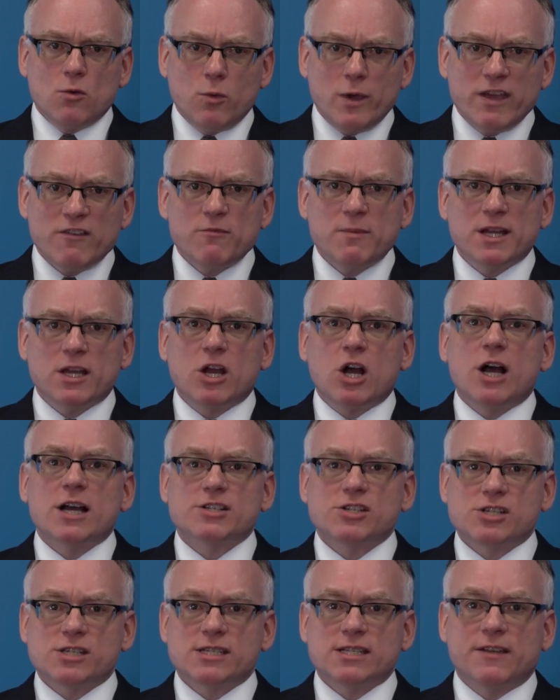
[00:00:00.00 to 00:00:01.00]
we have been
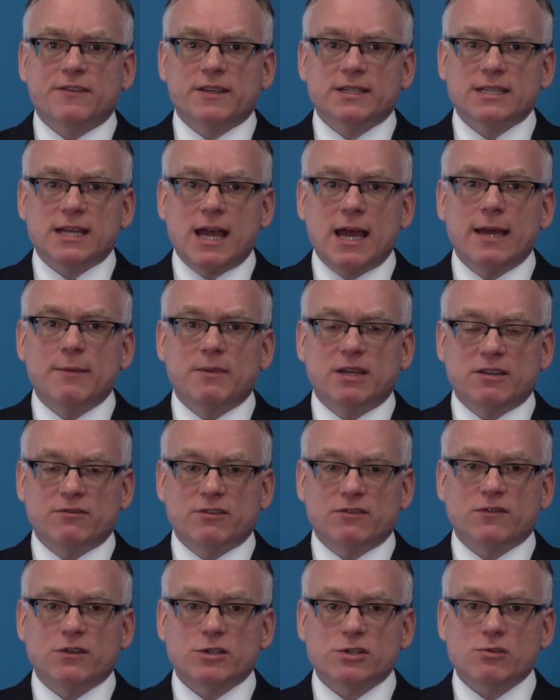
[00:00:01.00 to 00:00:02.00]
cautious on the timing of
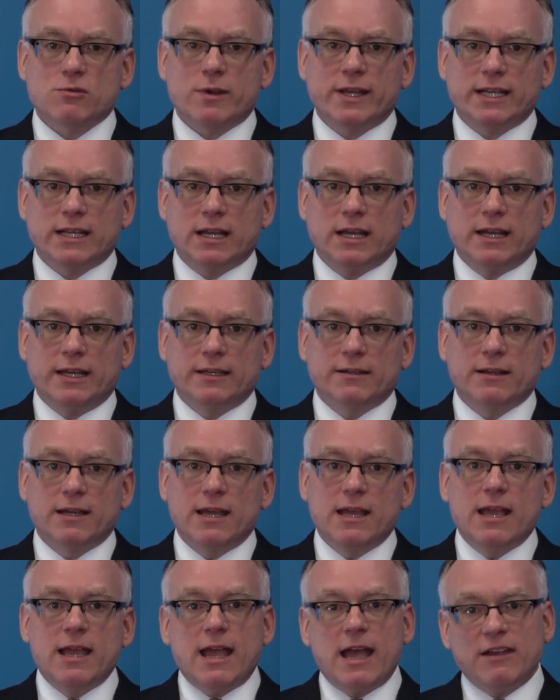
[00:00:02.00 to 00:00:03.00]
a first rate cut
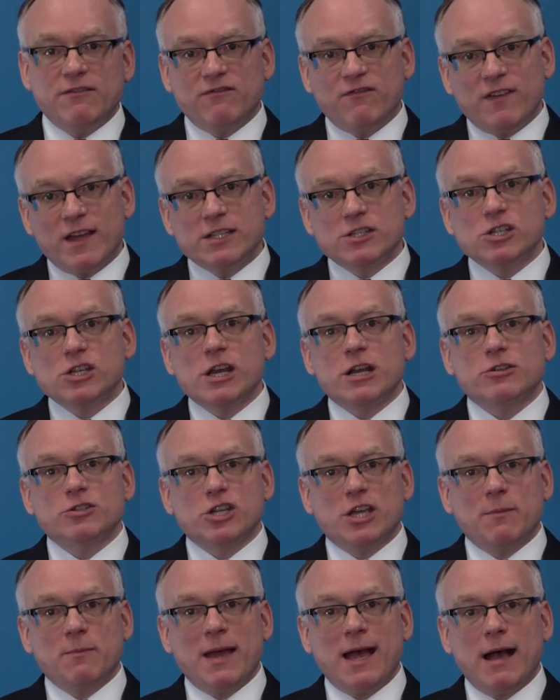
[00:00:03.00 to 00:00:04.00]
and Fed Chair
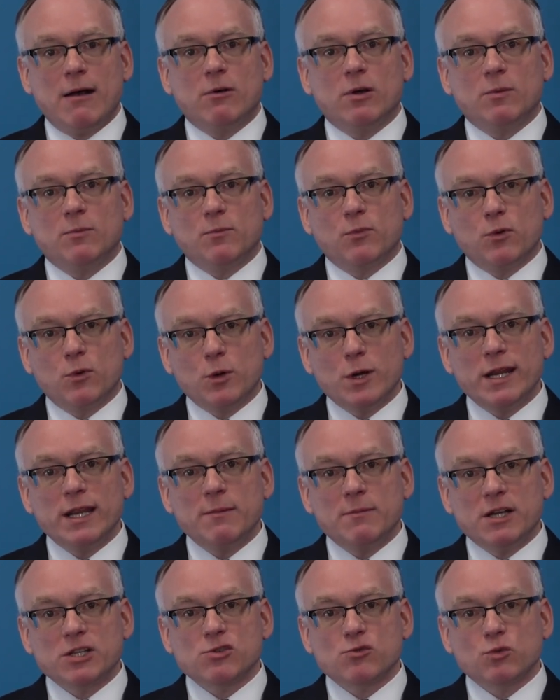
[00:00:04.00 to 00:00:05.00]
Jay Powell pretty
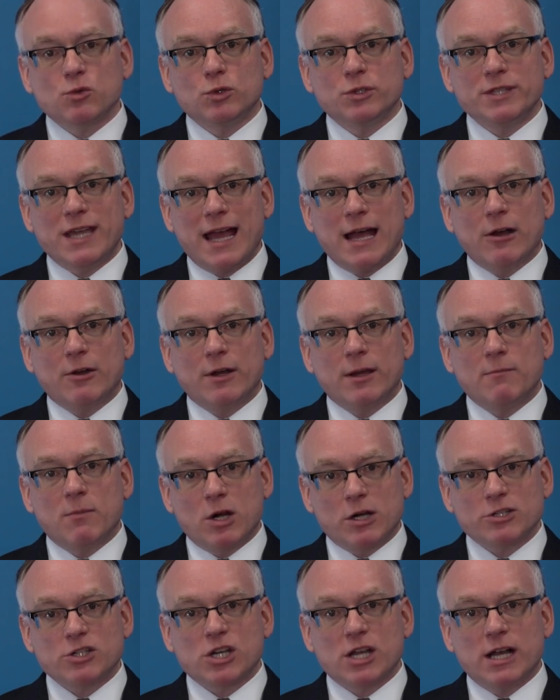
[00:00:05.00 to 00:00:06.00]
much ruled out a
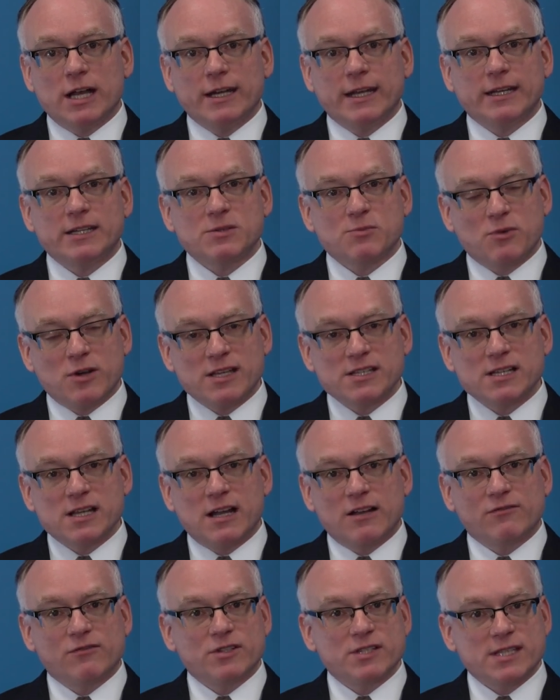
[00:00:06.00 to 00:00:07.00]
March cut at his press
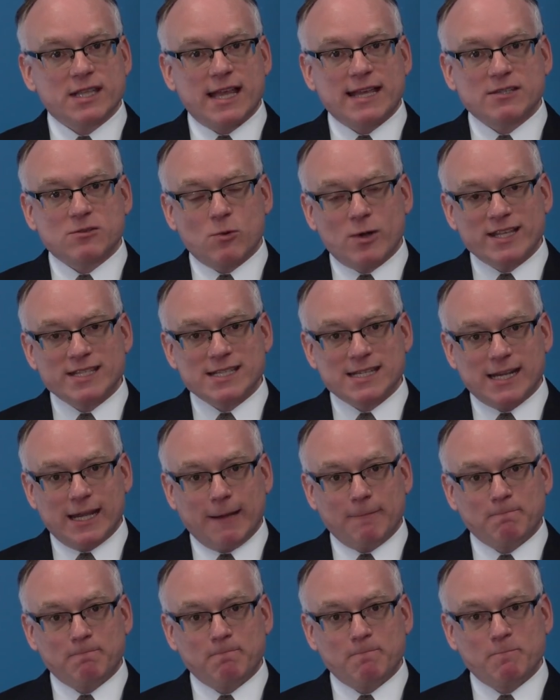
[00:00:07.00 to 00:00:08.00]
conference last
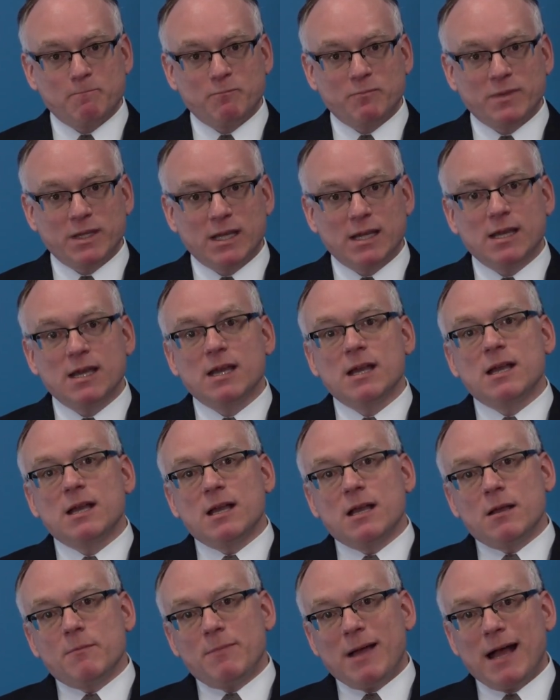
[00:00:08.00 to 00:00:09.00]
Wednesday.
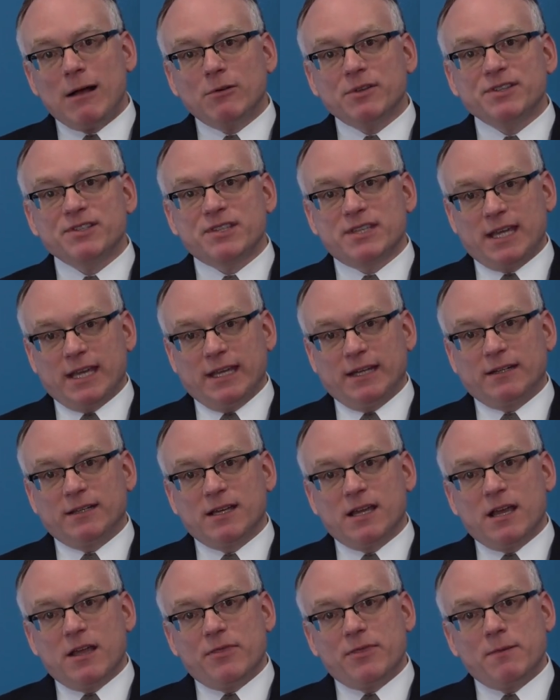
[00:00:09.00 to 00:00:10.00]
Powell said
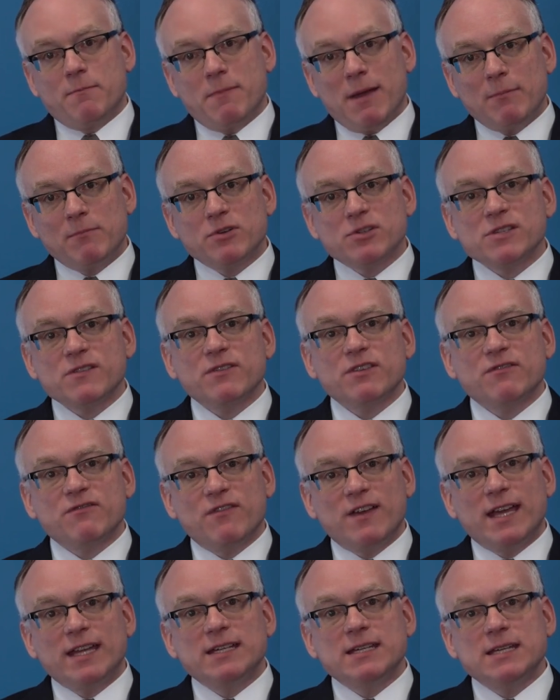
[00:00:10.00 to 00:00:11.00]
the members of the
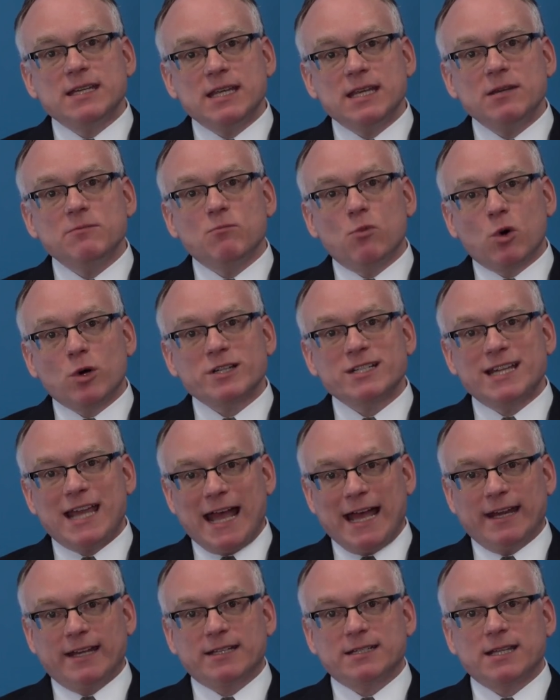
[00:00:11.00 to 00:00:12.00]
Fed need more
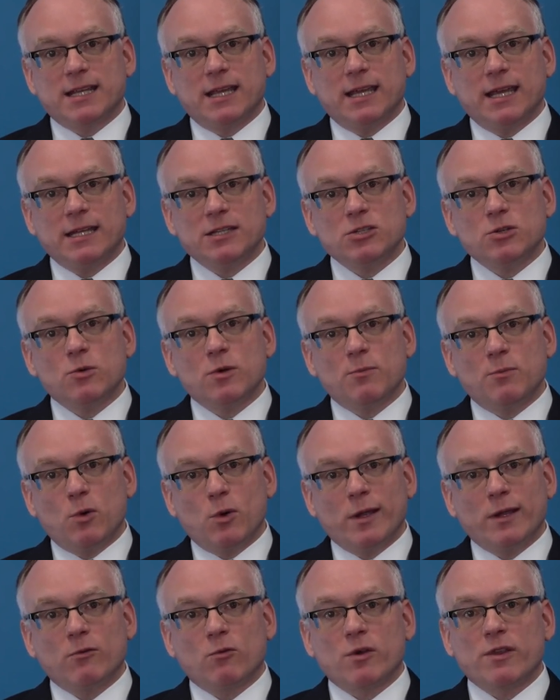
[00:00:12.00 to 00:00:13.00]
data to get to a
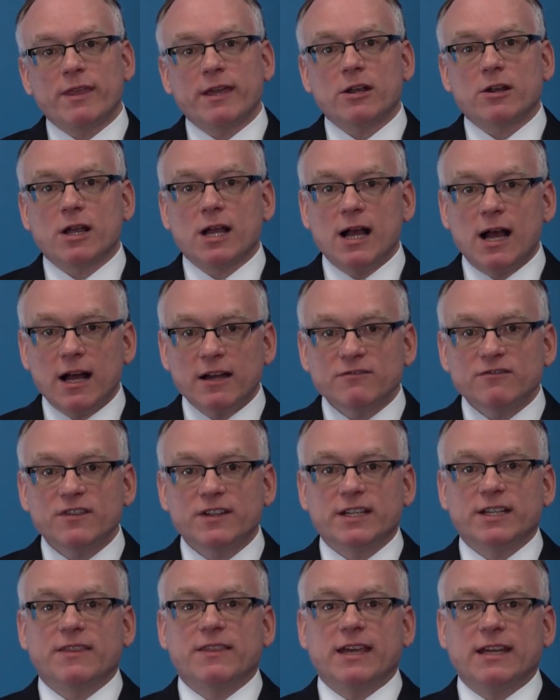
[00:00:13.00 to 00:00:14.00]
point where they are
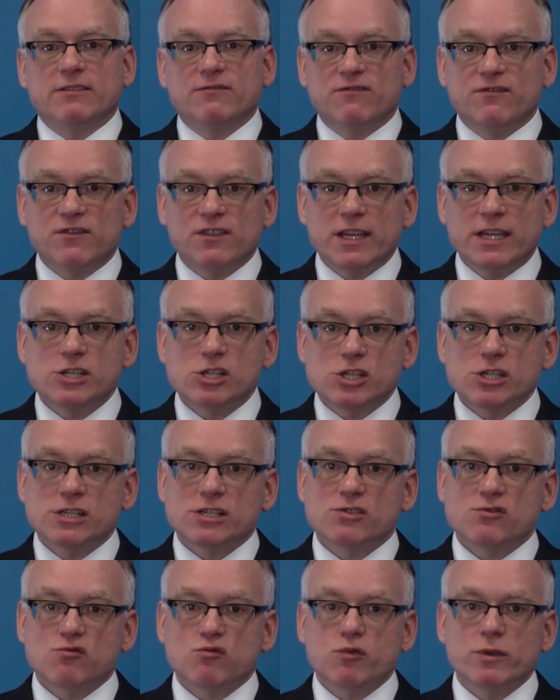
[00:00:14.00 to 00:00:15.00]
confident that inflation
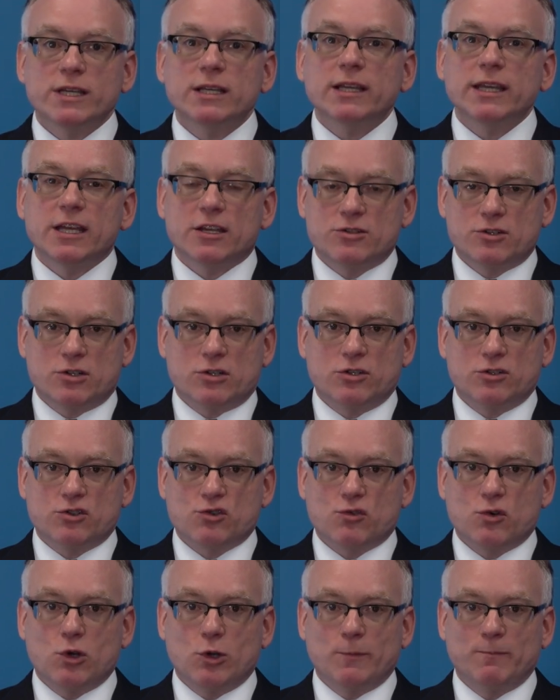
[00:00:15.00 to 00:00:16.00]
is really under
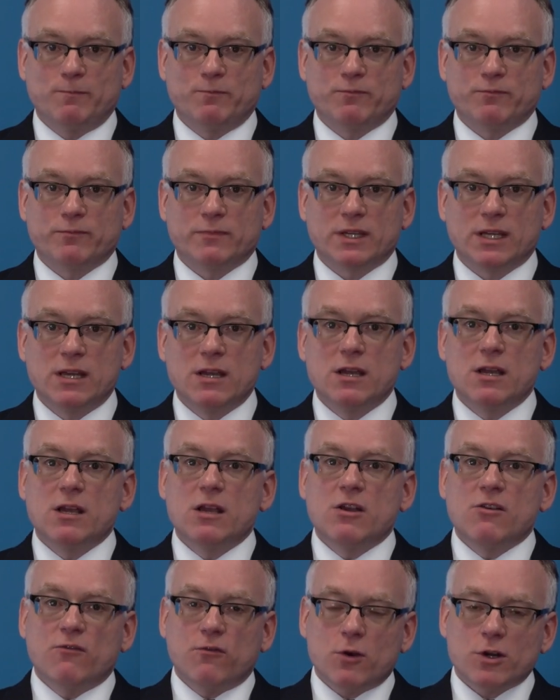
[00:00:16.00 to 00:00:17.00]
control.
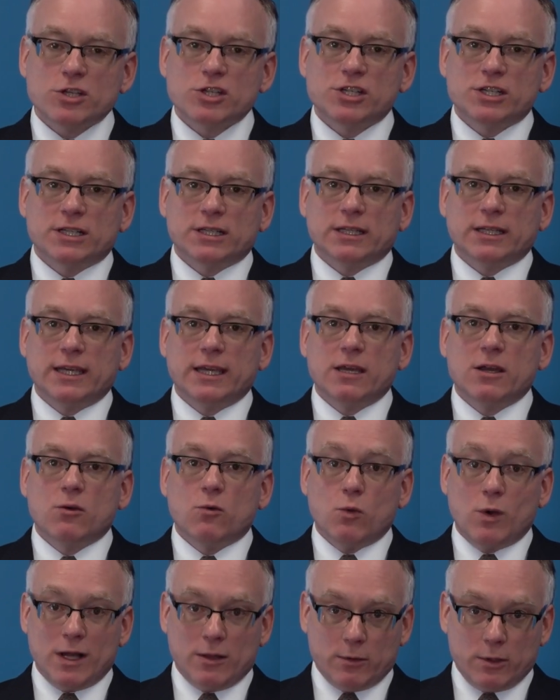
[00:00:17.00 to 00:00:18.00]
Fortunately,
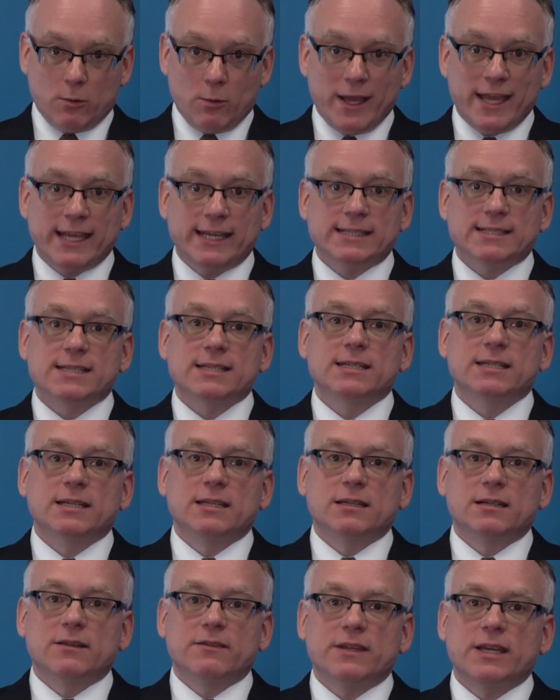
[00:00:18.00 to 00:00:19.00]
while we wait,
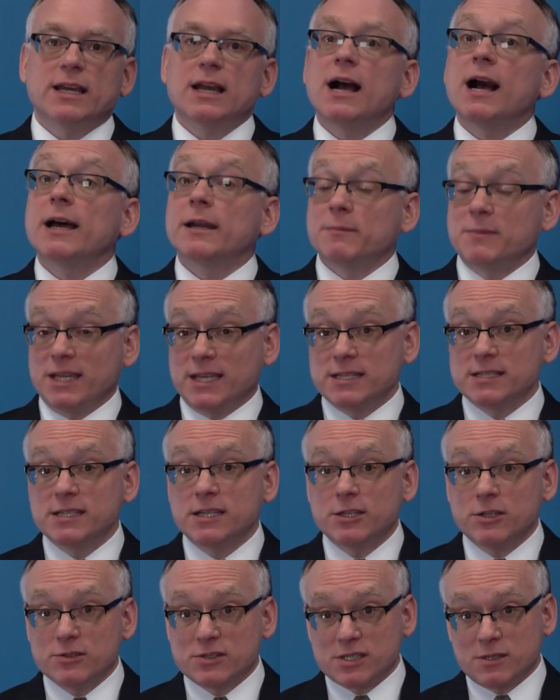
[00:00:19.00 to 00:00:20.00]
the economy
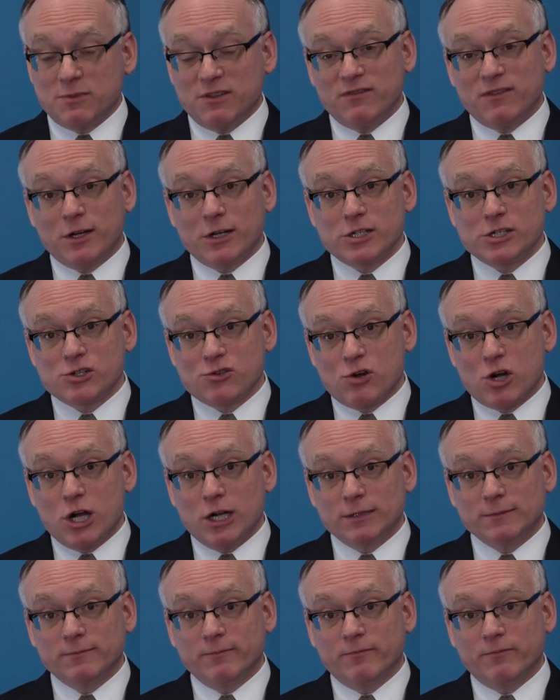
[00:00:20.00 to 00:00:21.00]
continues to be very strong.